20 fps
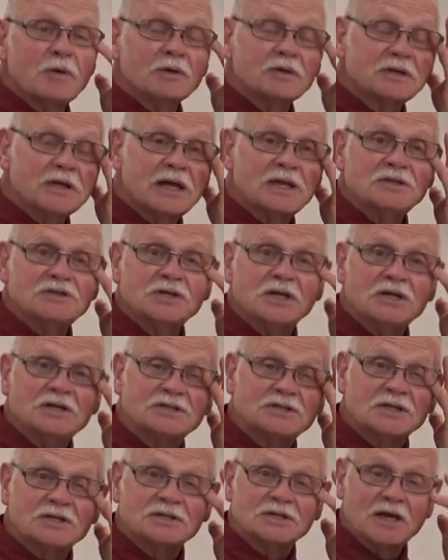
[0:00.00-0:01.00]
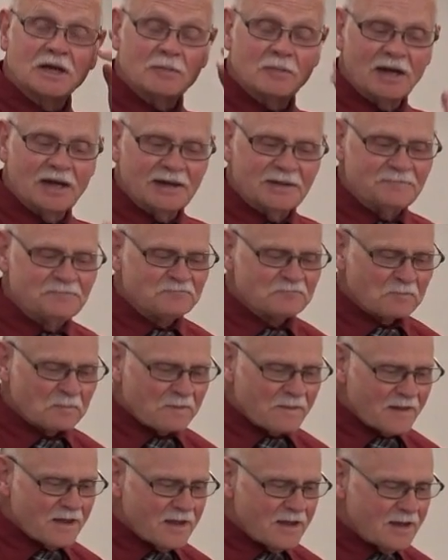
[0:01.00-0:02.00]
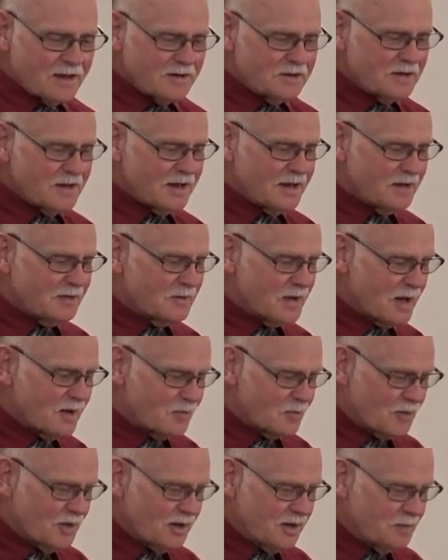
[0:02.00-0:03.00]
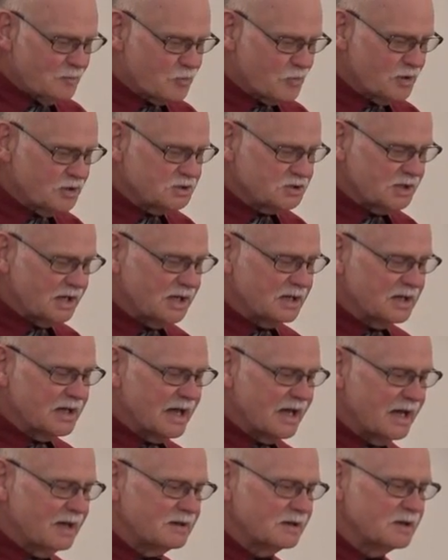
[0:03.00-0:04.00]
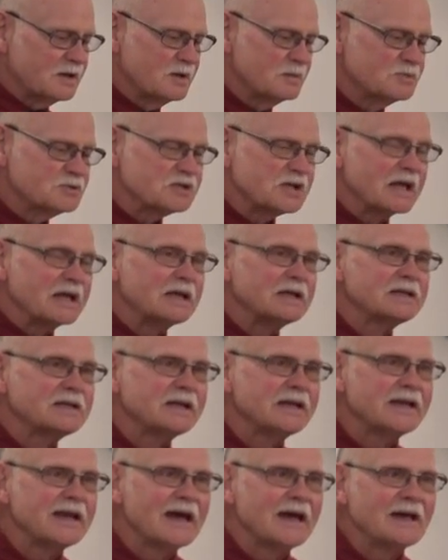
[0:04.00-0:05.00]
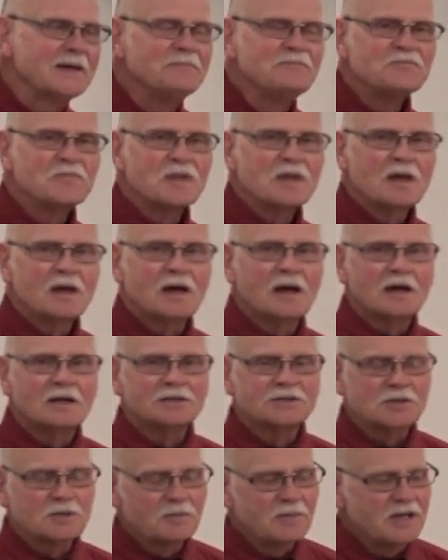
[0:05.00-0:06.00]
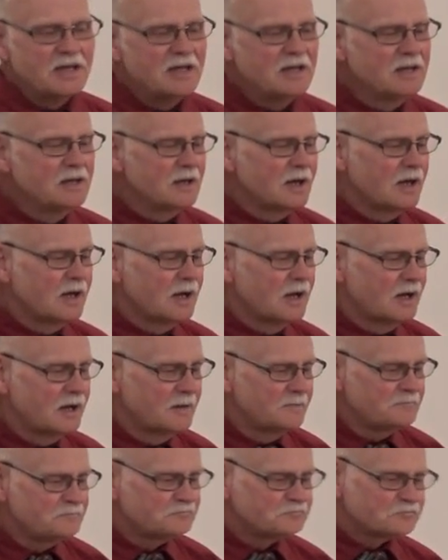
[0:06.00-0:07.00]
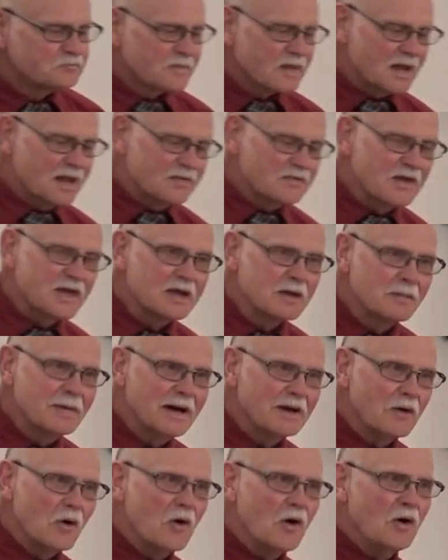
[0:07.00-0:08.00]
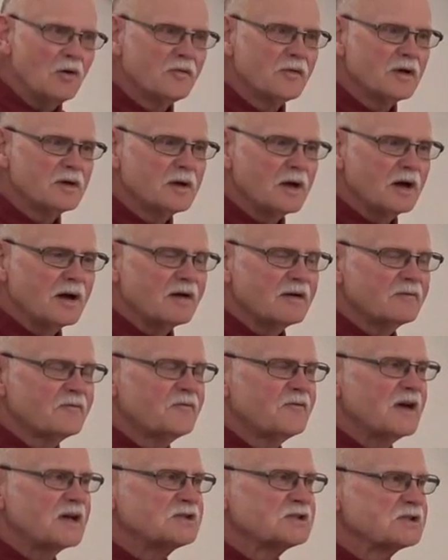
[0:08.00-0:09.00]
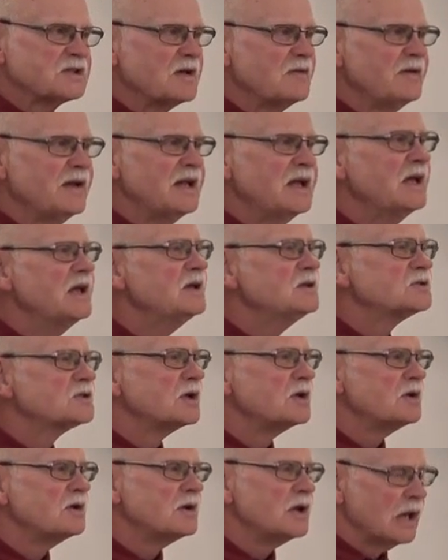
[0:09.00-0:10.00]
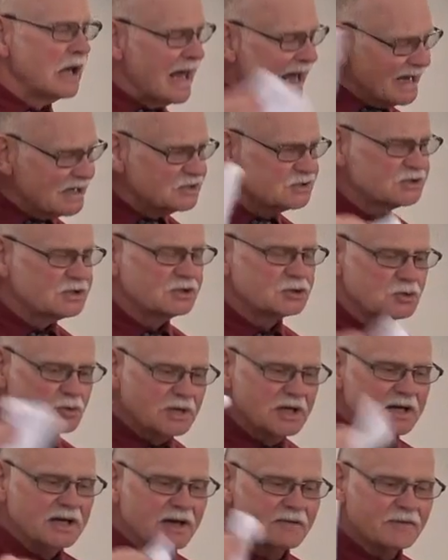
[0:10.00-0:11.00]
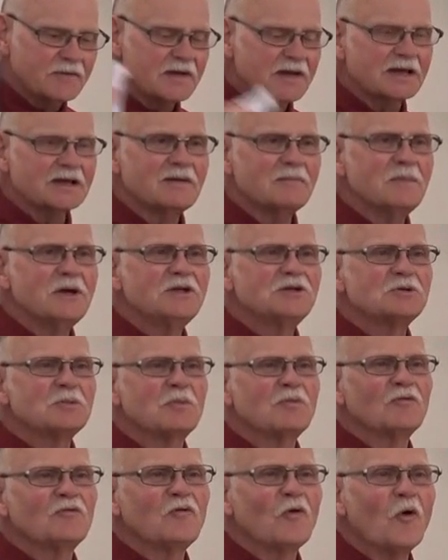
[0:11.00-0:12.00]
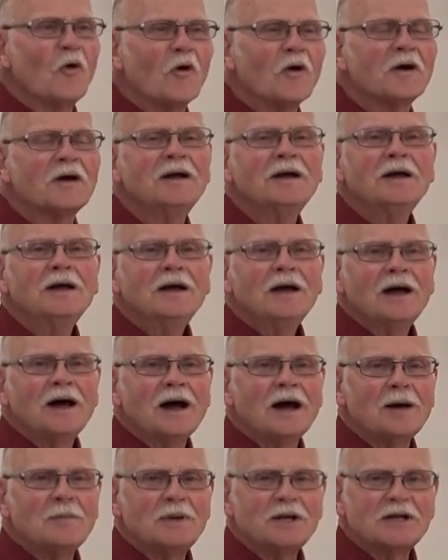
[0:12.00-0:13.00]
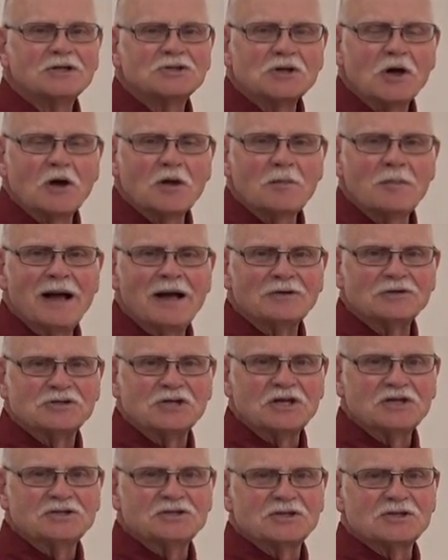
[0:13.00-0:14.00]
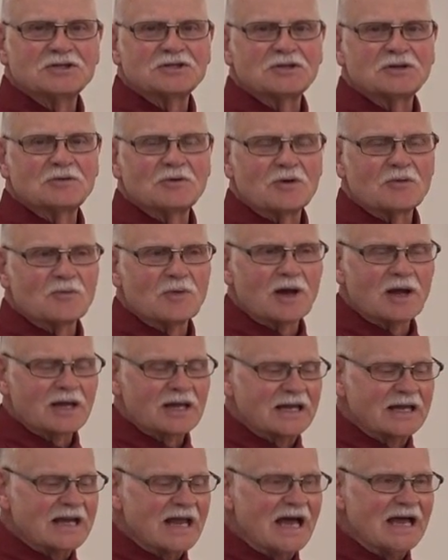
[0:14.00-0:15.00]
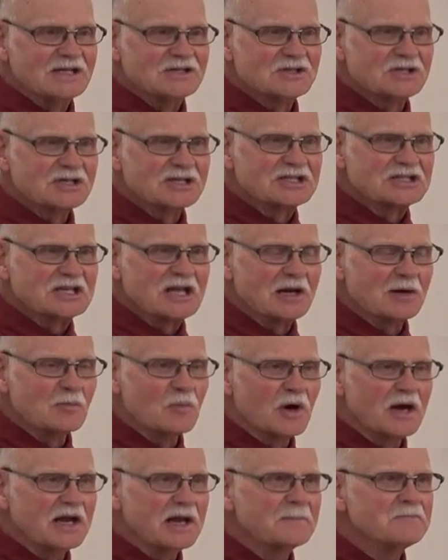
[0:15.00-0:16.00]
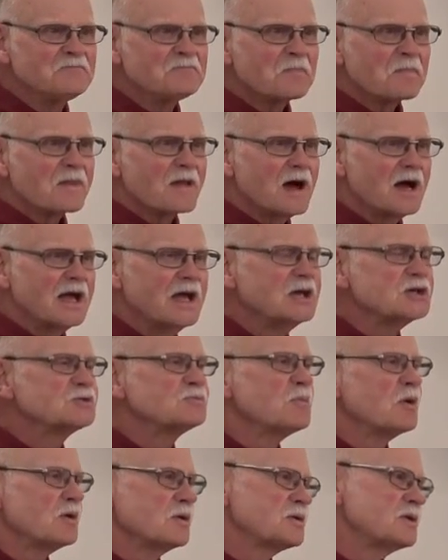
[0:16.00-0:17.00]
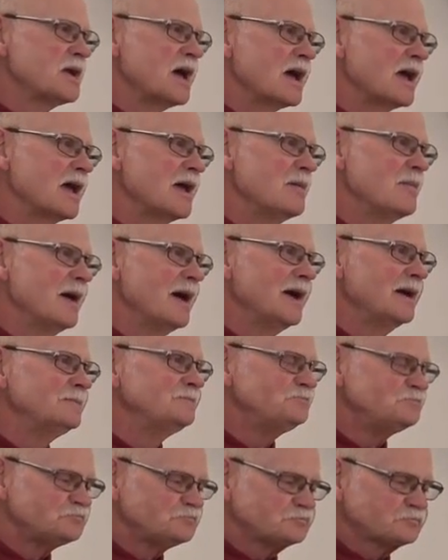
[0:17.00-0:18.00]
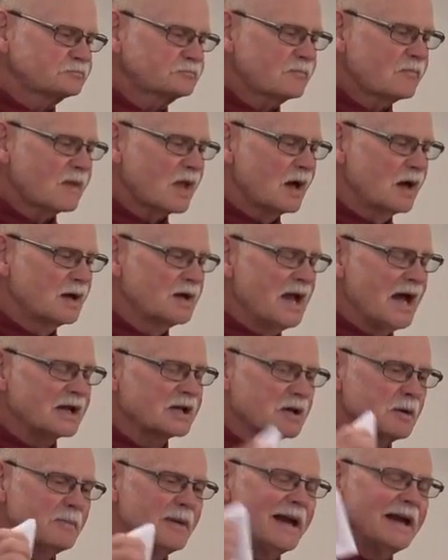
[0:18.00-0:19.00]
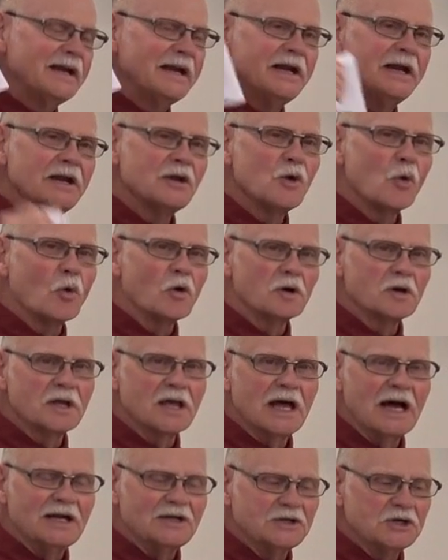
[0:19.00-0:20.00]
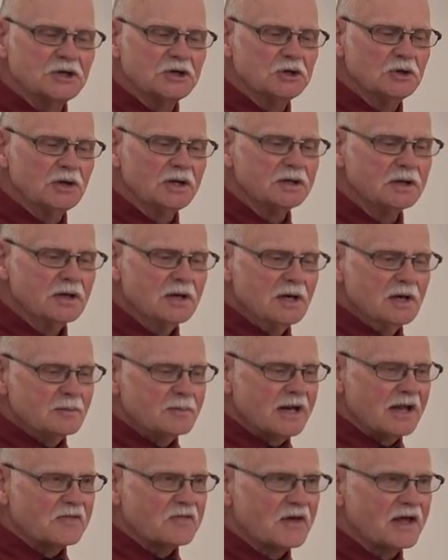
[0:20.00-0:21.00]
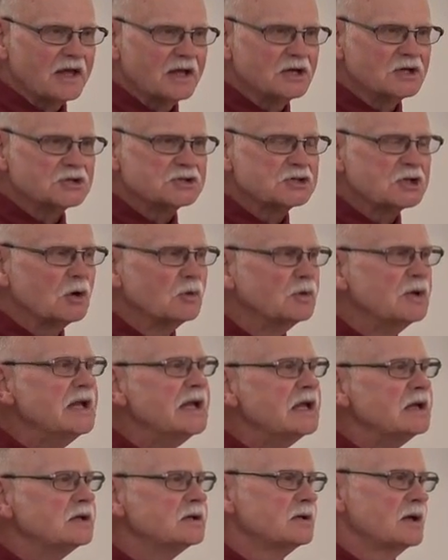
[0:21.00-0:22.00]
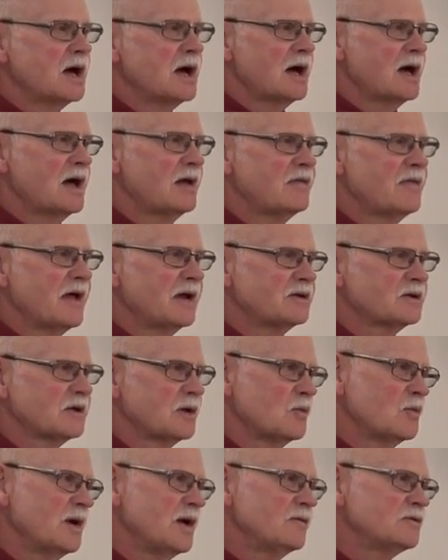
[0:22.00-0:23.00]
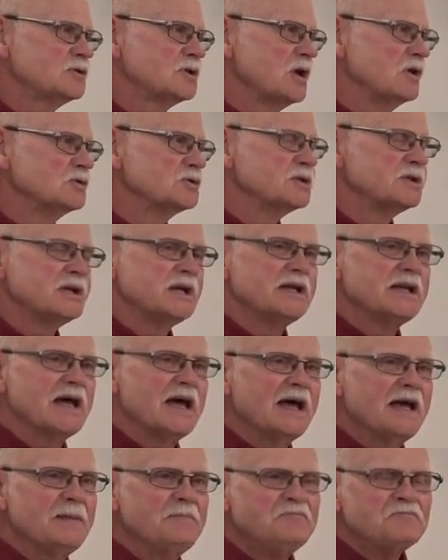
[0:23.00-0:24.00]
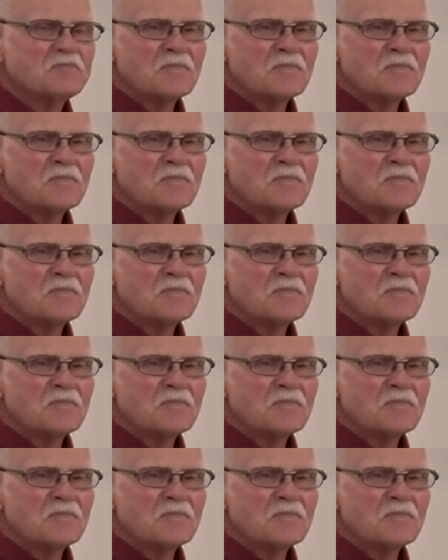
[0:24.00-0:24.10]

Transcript: birthday, Jesus. Amen. And uh, I really appreciate that and them singing today. Uh, to me, uh, I think about all the uh, festivities and lights and tree and everything I mentioned before, uh, but it's all about Jesus and recognizing and celebrating His birthday. Amen. I'm not commanded in the Word of God to do it, but I think it is so neat uh, that uh, we have chosen today